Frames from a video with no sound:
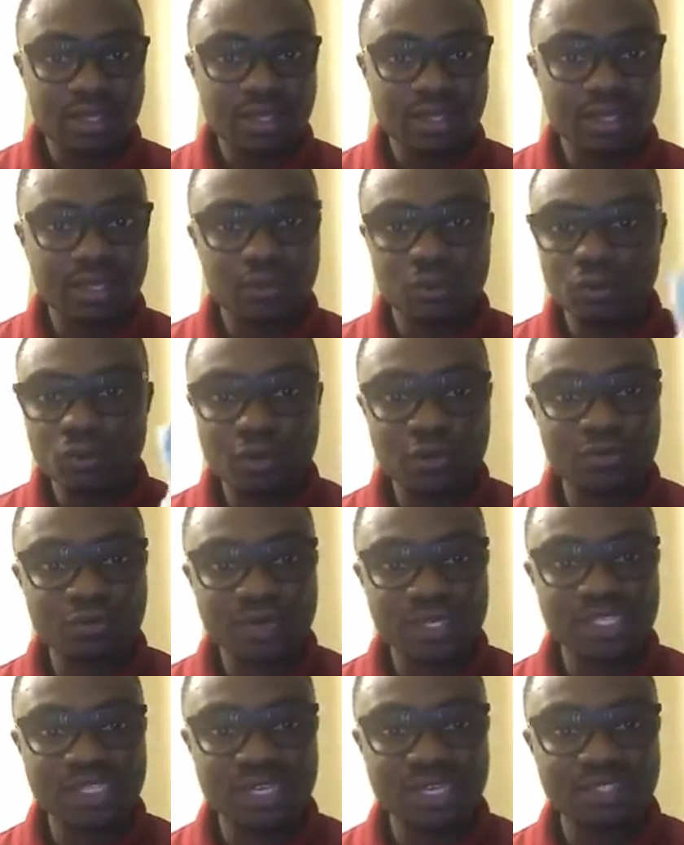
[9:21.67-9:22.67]
it won't
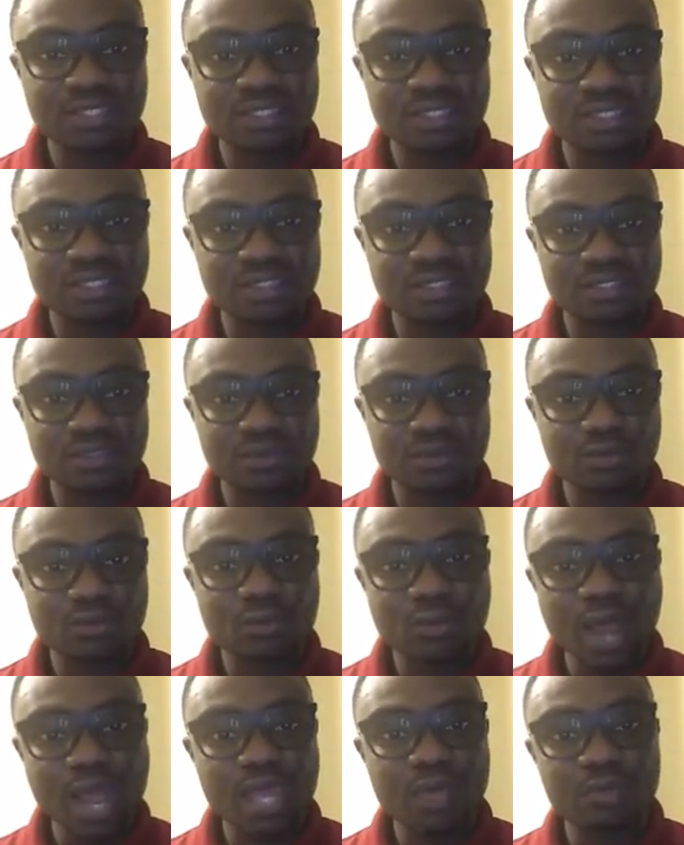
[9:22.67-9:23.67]
reject it.
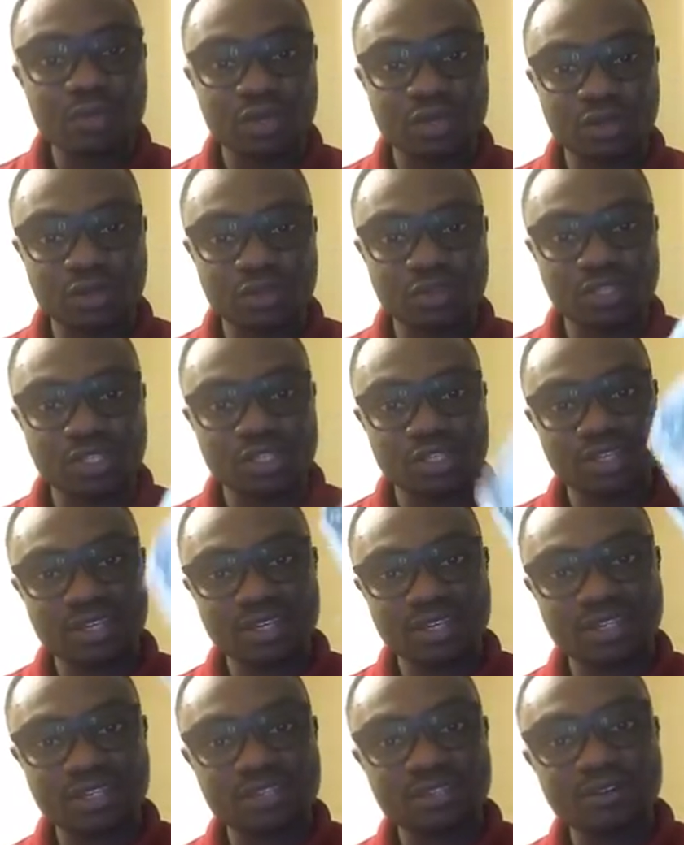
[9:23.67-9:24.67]
Why? Because
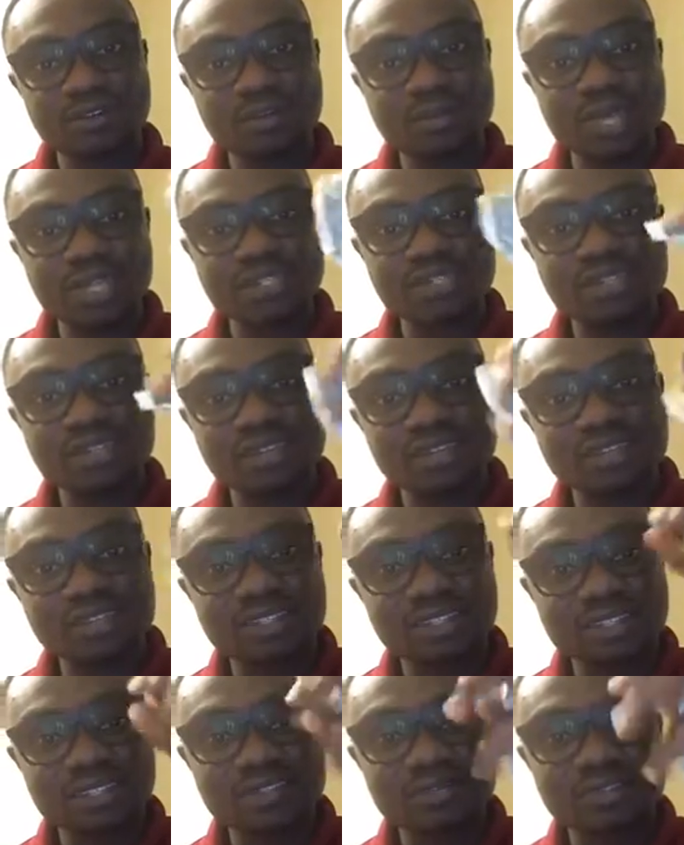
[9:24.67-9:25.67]
it still
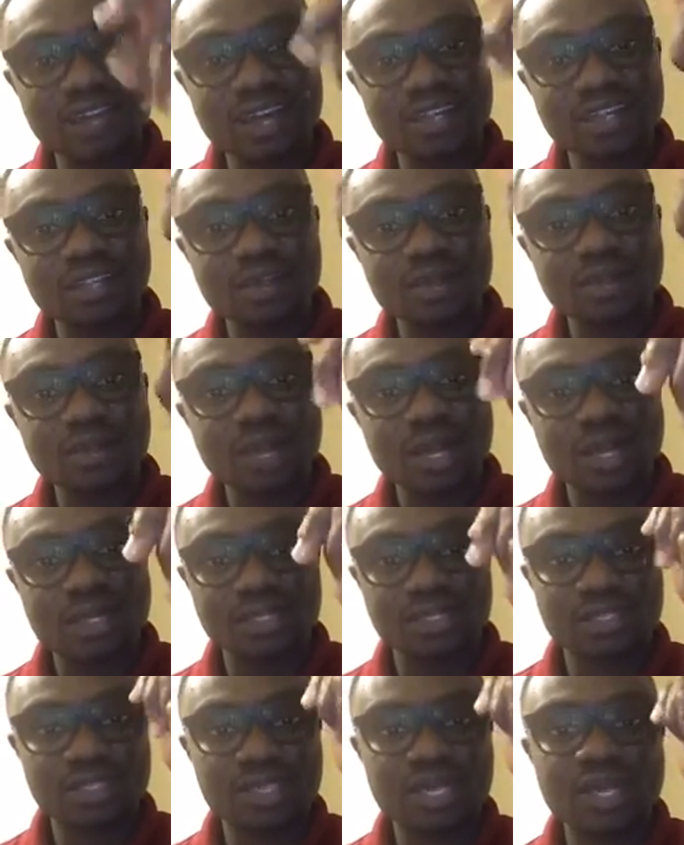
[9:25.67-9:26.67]
maintains its value
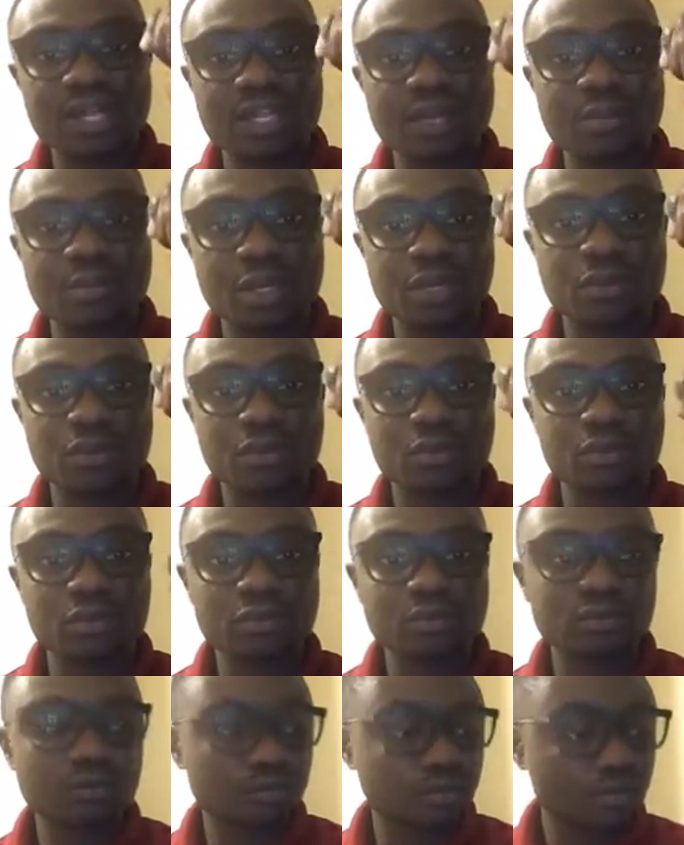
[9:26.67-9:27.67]
as a dollar bill.
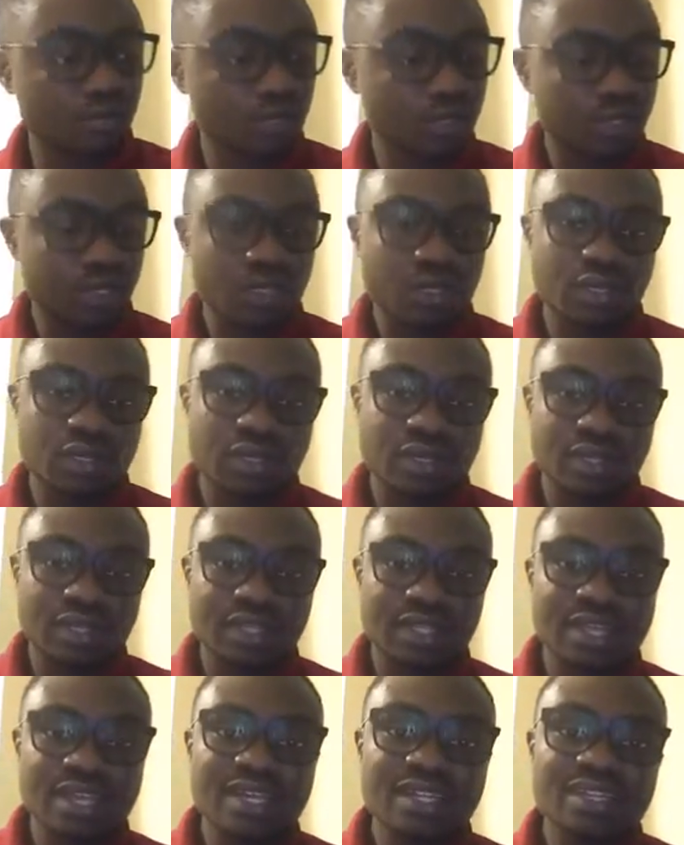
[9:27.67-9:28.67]

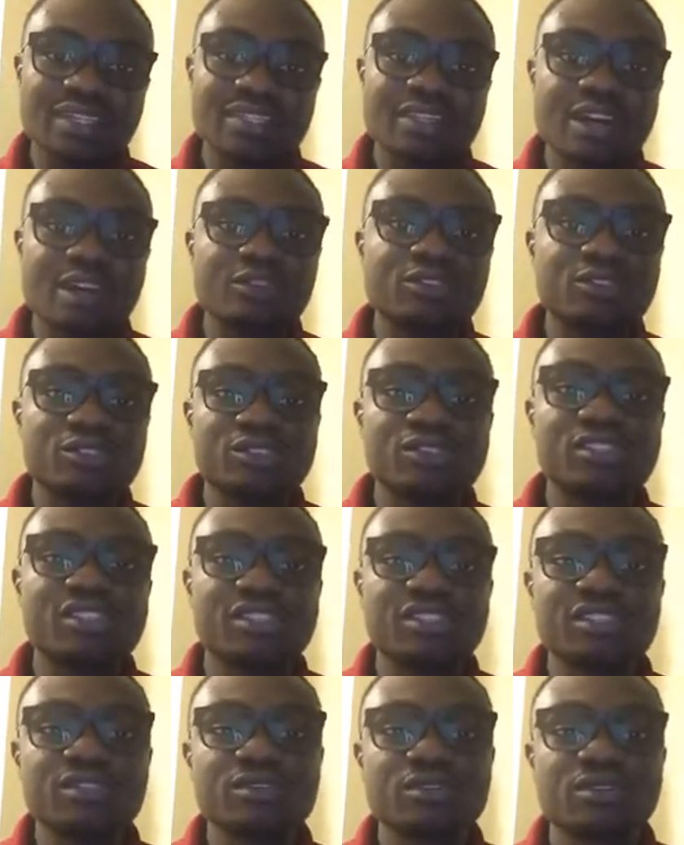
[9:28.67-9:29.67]
That is how you should
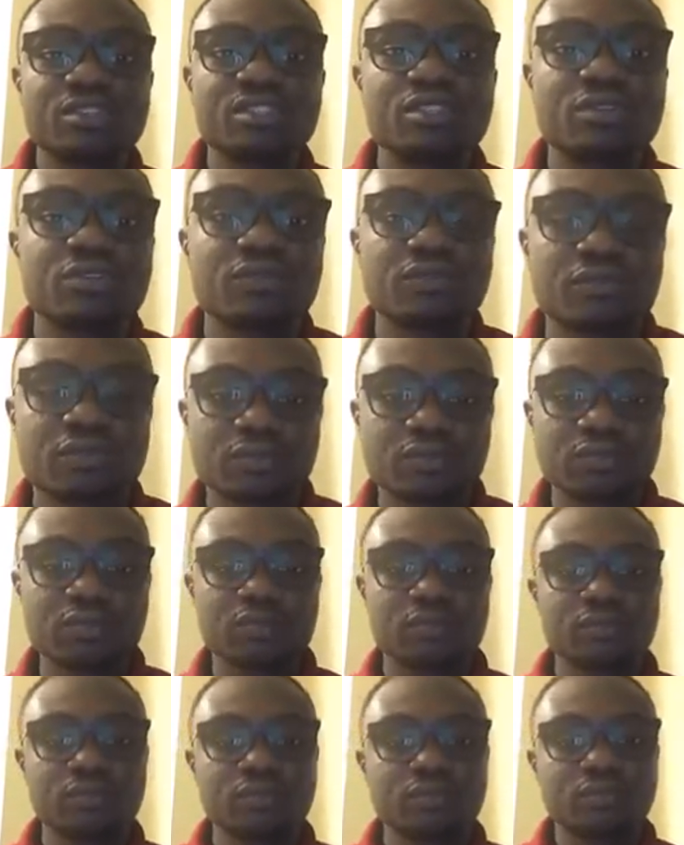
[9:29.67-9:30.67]
see yourself.
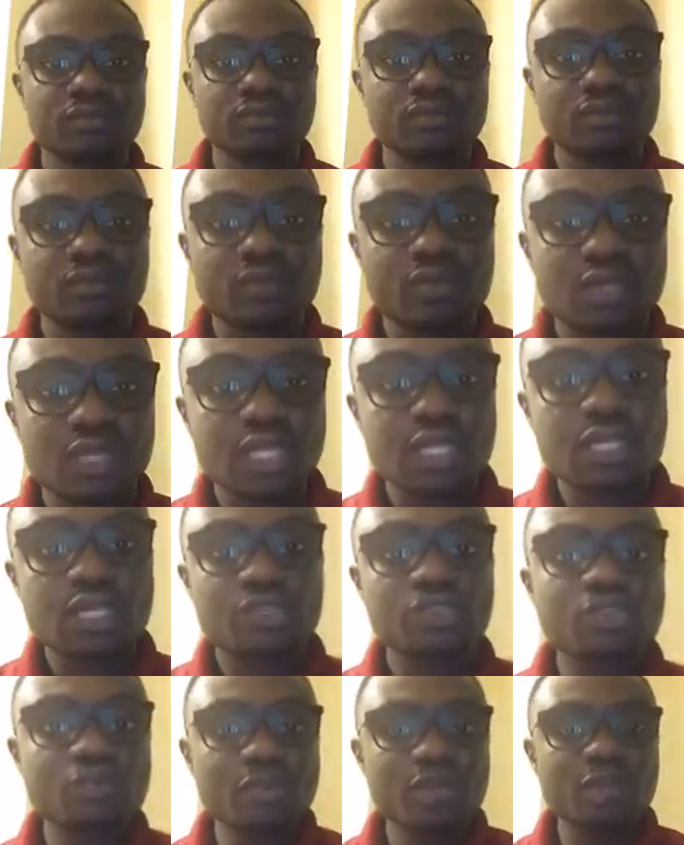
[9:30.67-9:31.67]

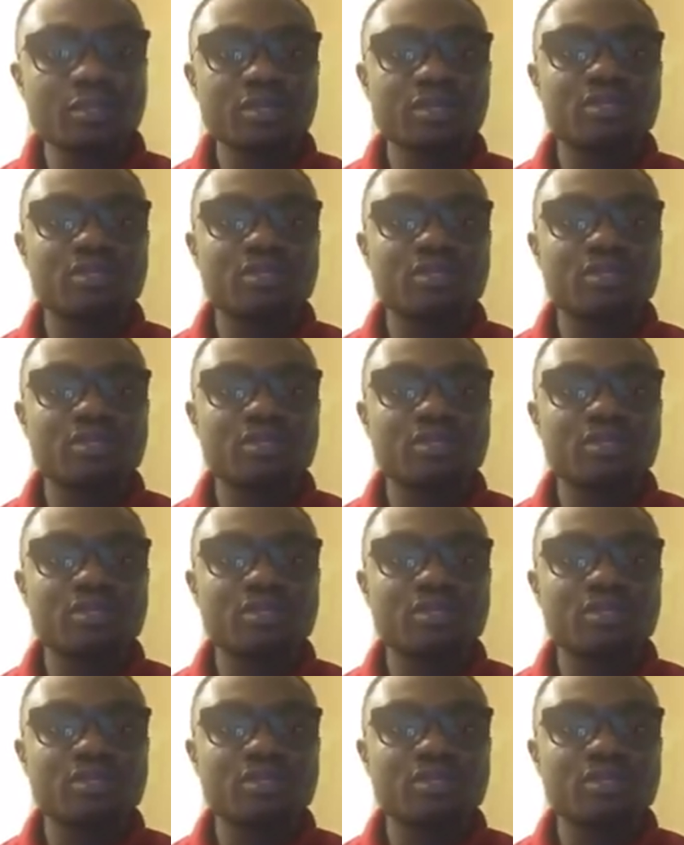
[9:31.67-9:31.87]
You may be